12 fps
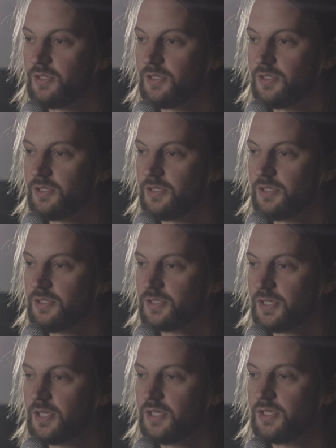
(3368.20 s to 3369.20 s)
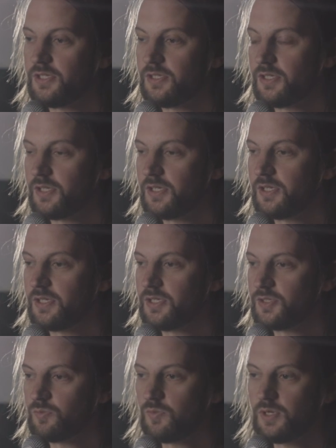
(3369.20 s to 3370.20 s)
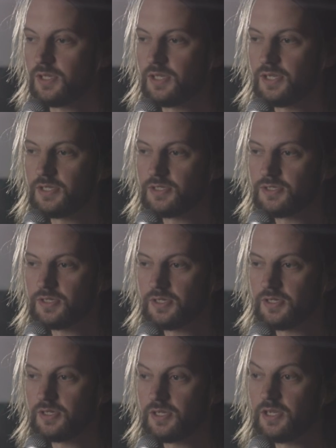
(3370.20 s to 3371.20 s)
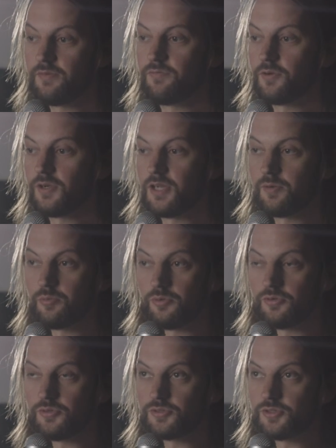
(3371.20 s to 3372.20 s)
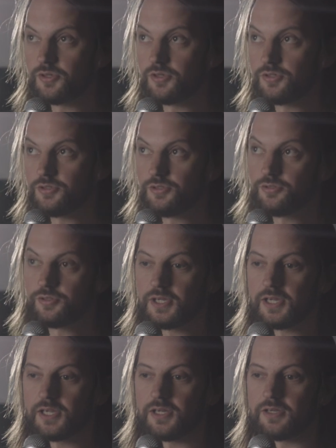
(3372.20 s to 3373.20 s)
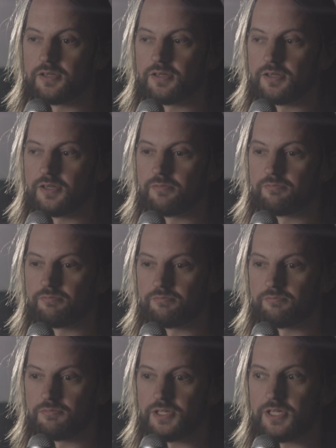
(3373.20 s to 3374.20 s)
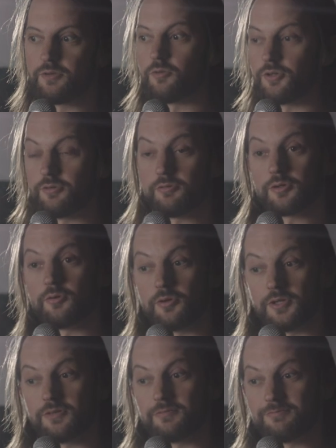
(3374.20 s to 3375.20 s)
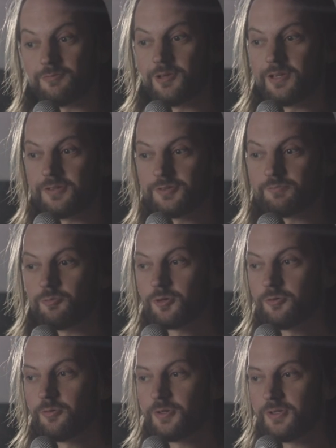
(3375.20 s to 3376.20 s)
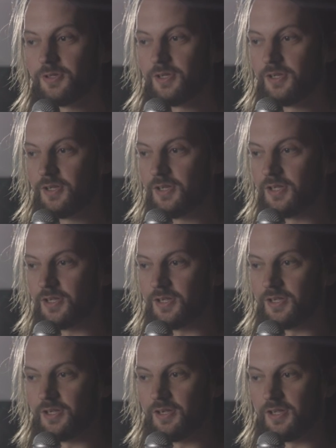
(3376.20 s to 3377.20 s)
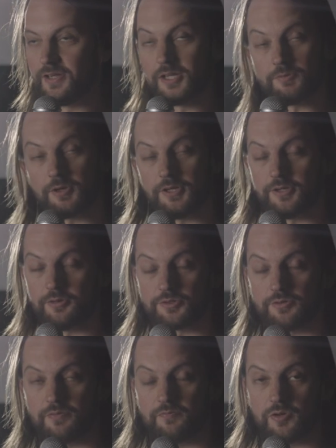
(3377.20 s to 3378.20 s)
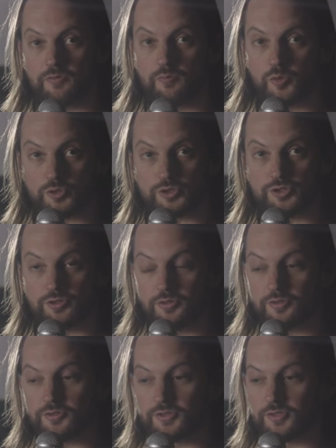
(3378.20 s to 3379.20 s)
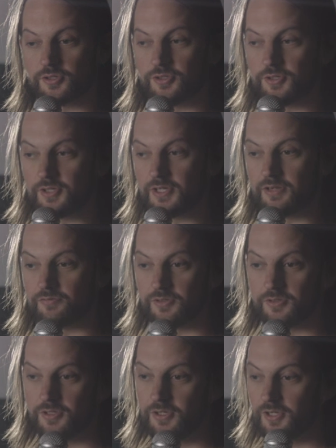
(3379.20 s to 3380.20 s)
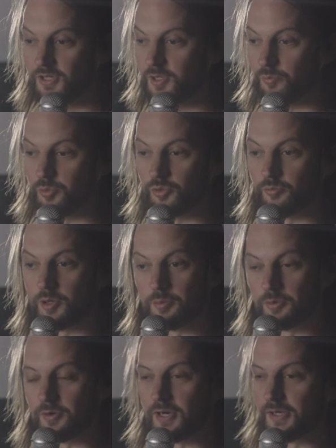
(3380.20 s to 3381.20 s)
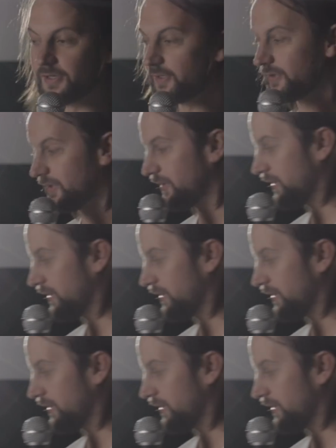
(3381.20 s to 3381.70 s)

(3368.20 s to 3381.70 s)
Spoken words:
is key, as well as a headphone output so you can hear what you're recording while it's recording. And that's why you can also involve more students, so you can have a boom operator